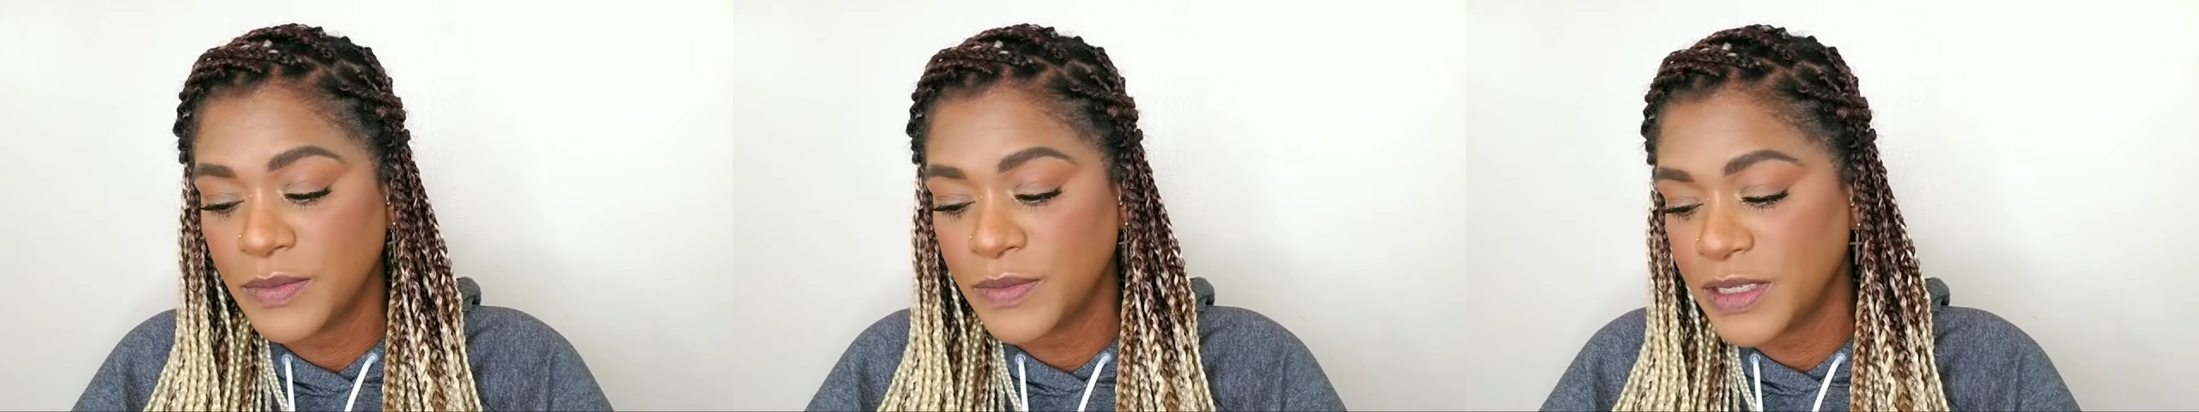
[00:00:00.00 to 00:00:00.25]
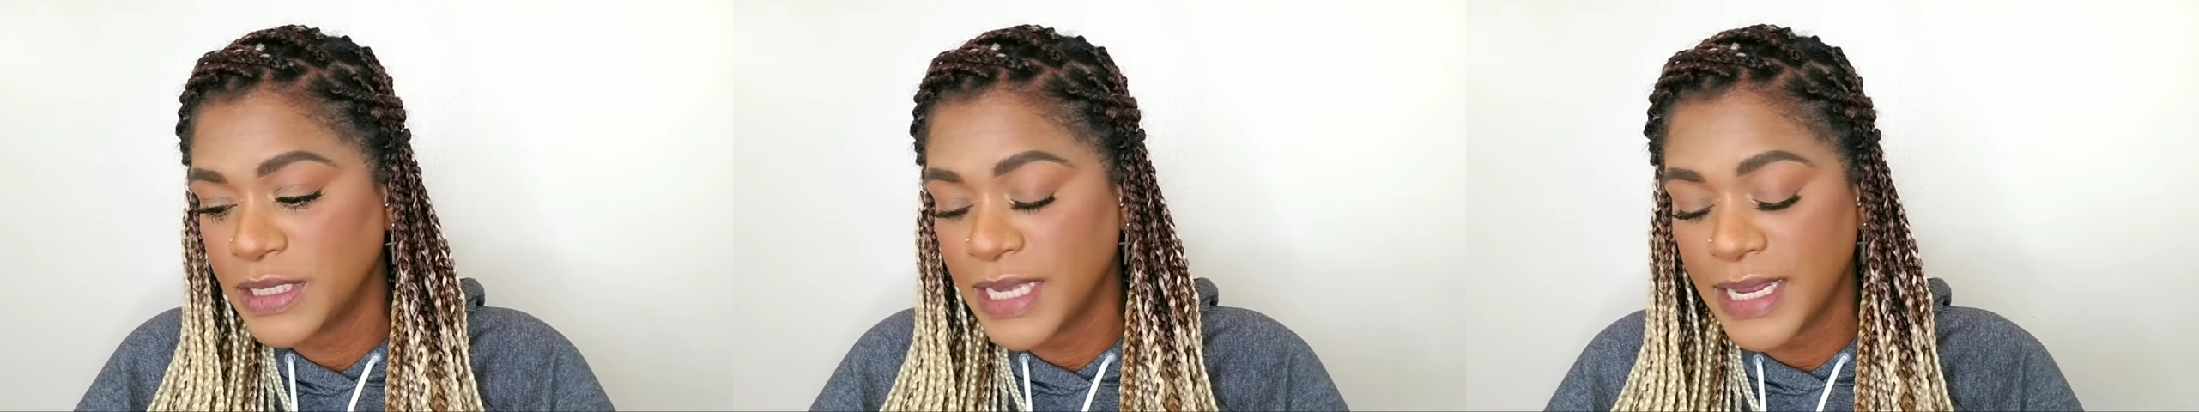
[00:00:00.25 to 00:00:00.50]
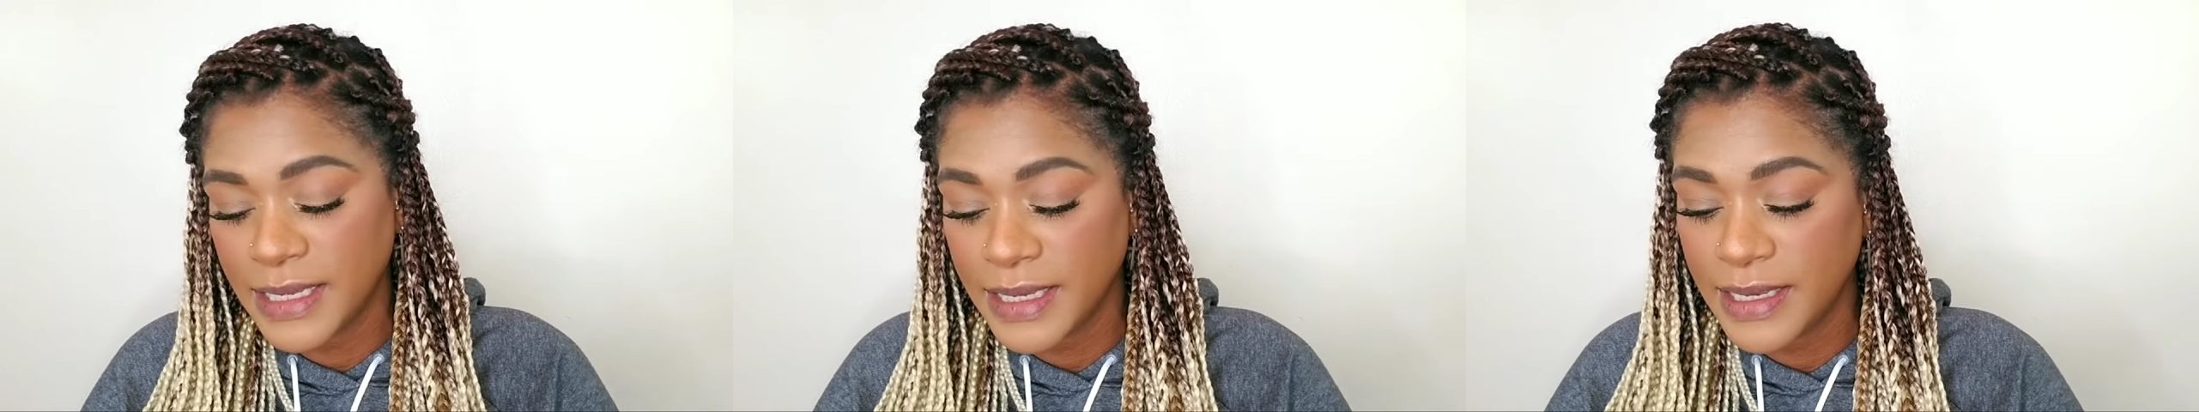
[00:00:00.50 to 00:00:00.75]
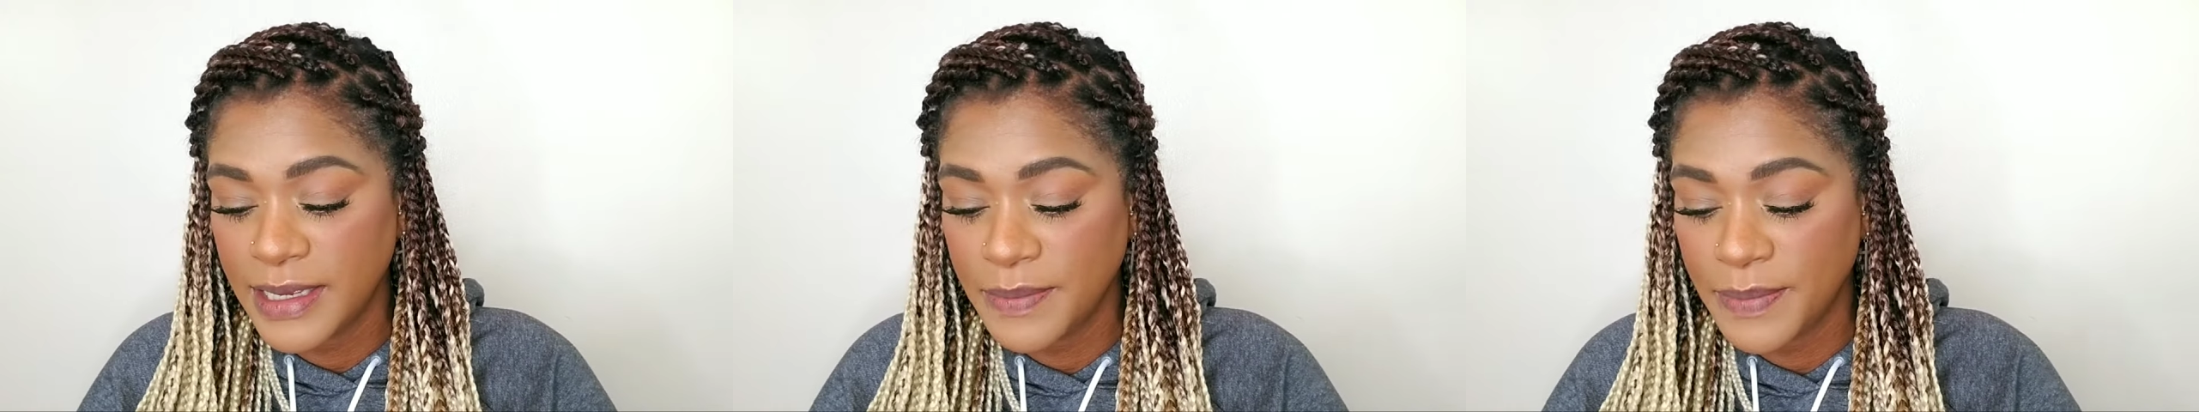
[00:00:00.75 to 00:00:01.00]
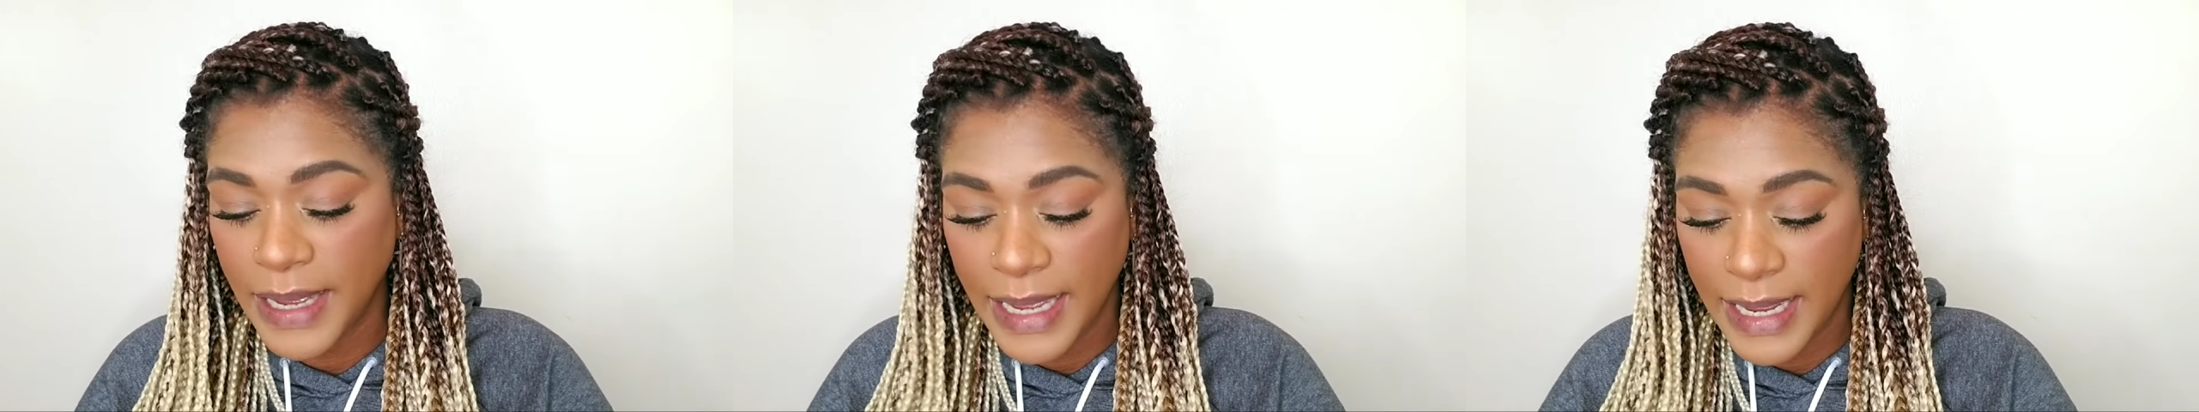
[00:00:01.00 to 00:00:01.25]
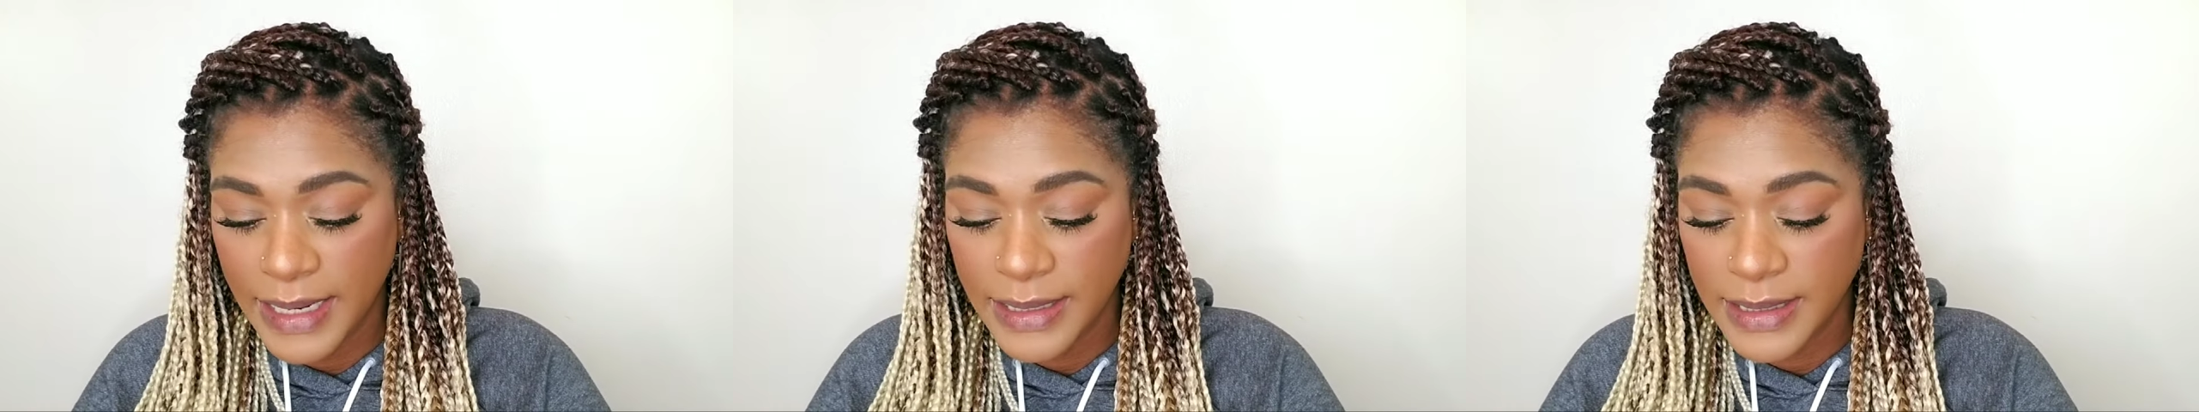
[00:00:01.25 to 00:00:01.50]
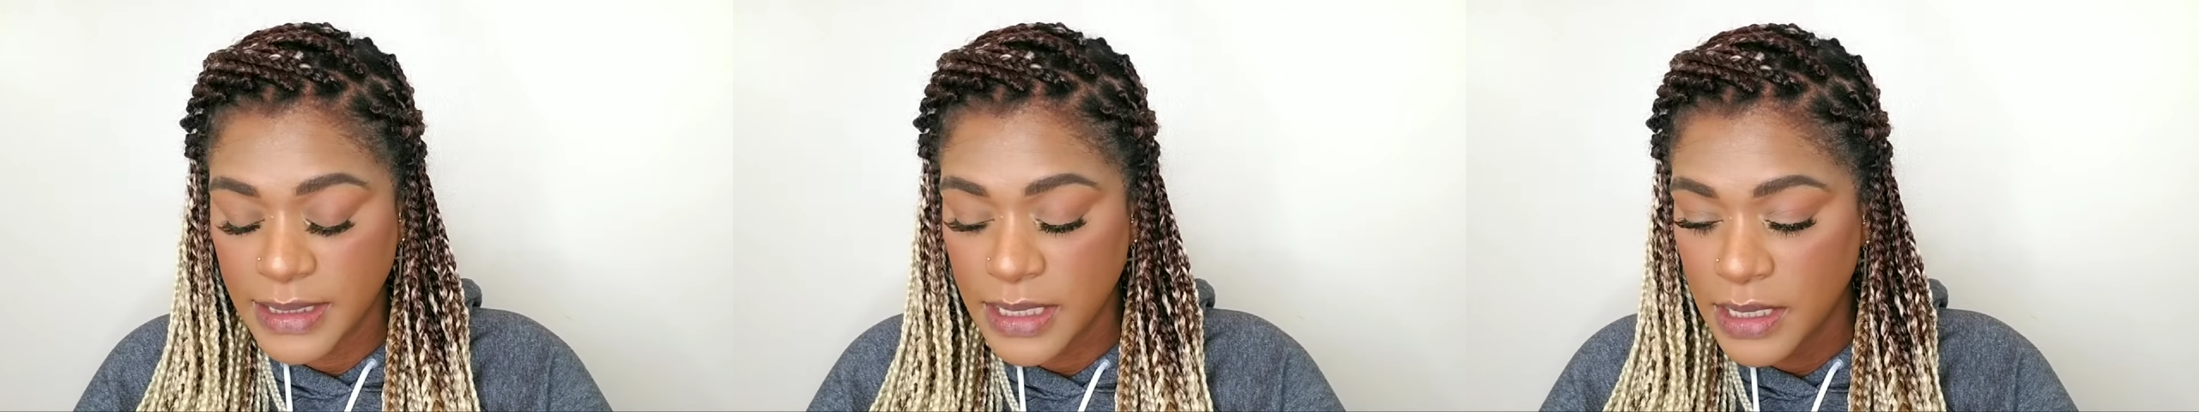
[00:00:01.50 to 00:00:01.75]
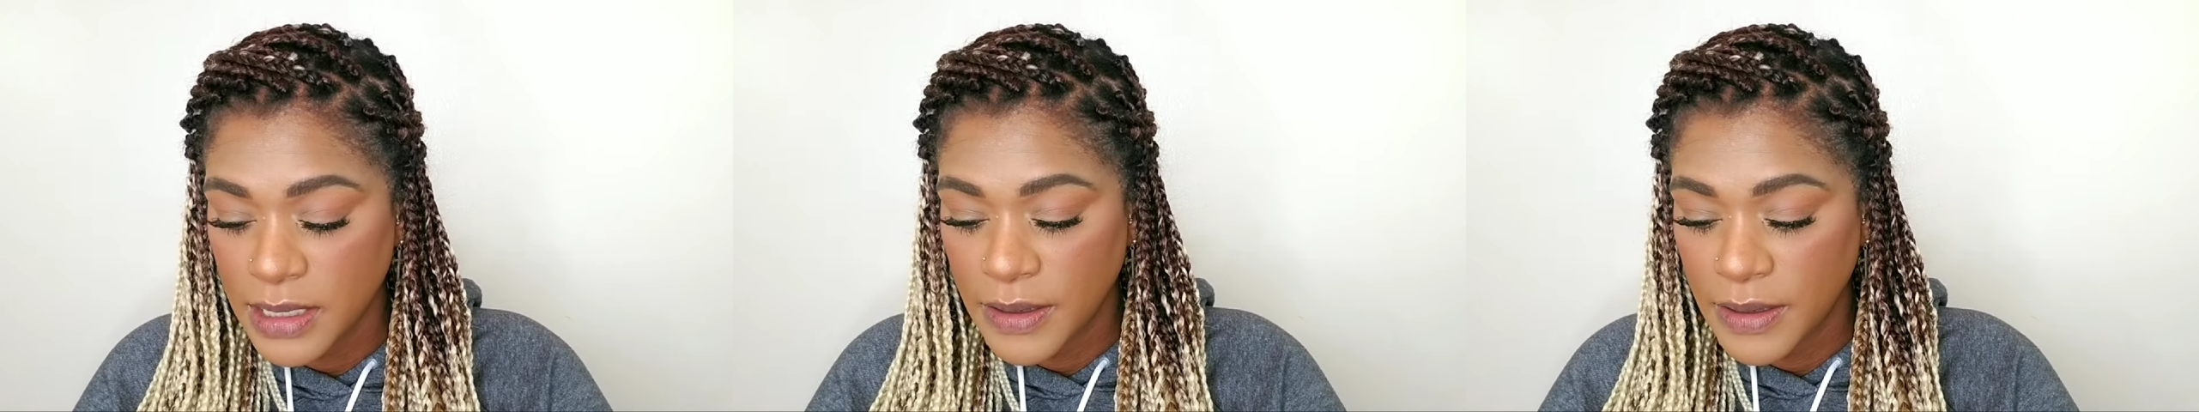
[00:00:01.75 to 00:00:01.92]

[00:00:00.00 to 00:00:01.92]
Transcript: but we just gotta keep at it.